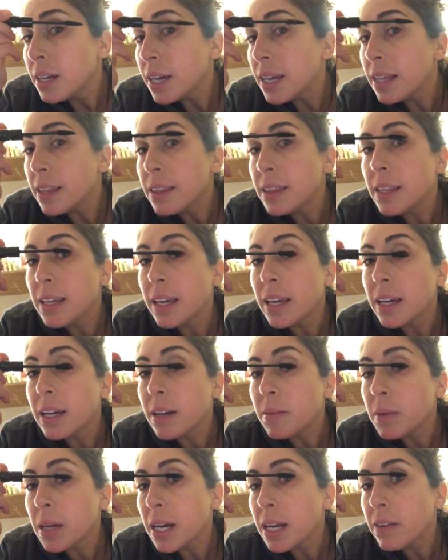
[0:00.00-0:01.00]
I think,
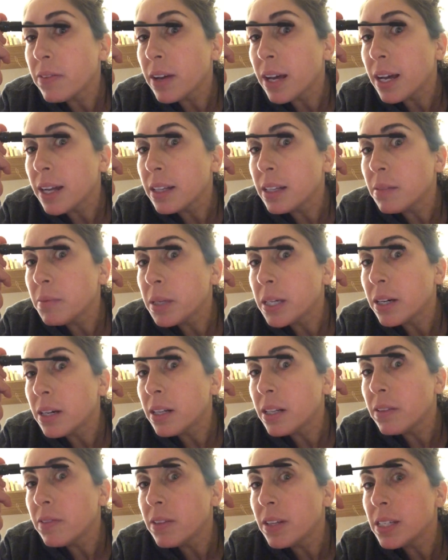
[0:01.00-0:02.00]
I'm kind of ad-libbing
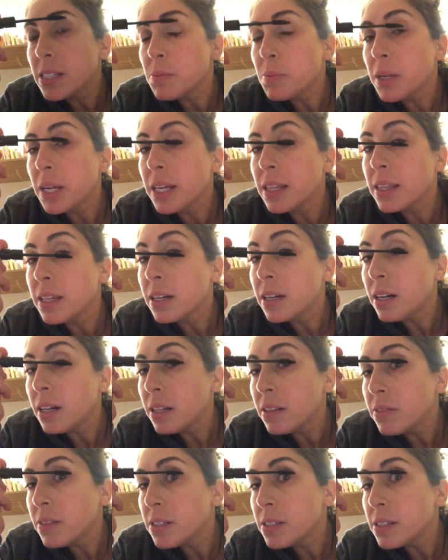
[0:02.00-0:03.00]
all of this, but I think
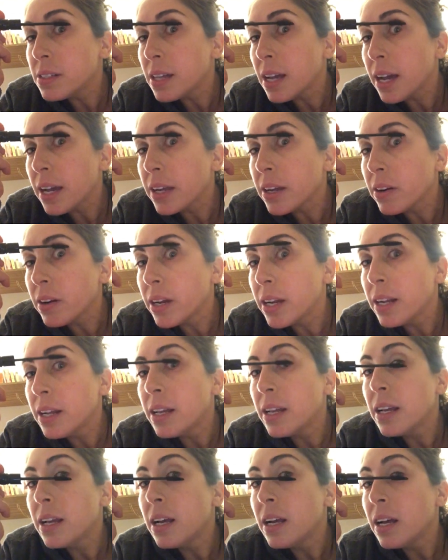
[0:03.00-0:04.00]
all of this is accurate.
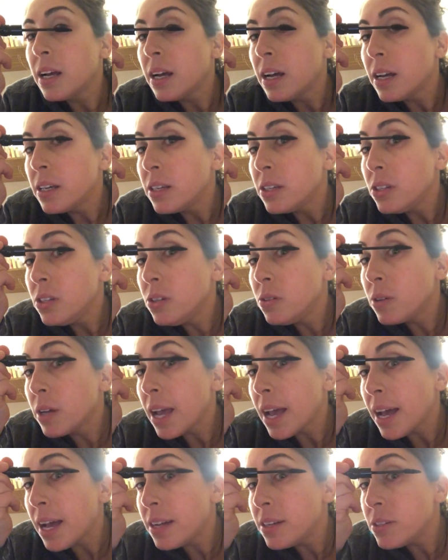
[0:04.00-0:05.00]
You
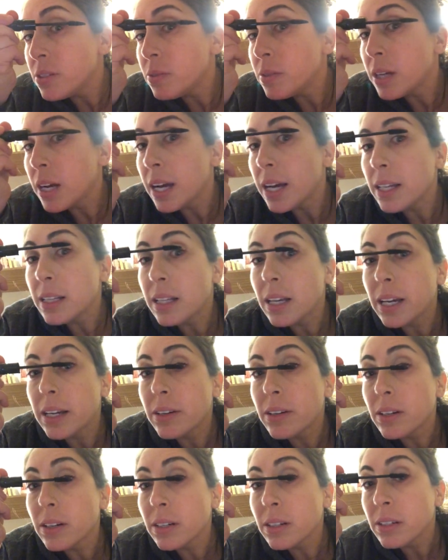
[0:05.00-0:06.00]
can do an
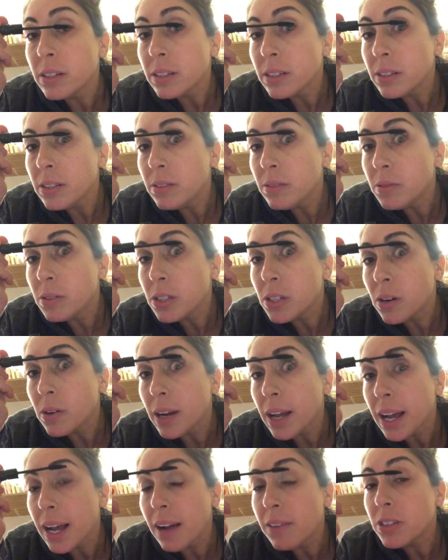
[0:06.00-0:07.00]
eyeliner. You
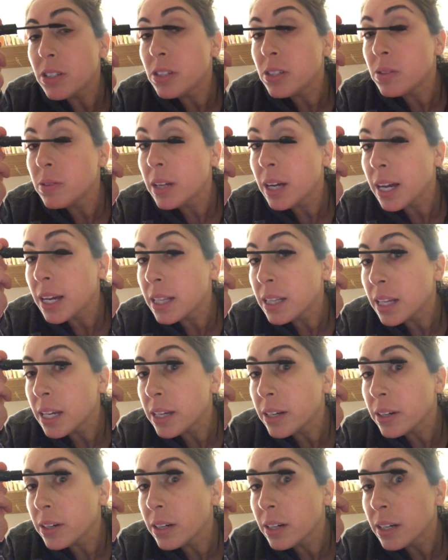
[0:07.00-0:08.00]
don't have to do an
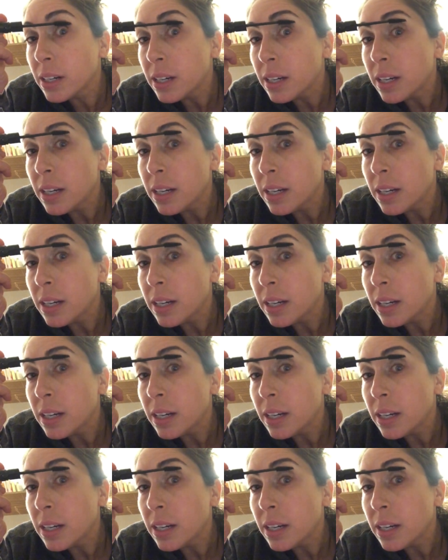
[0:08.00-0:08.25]
eyeliner.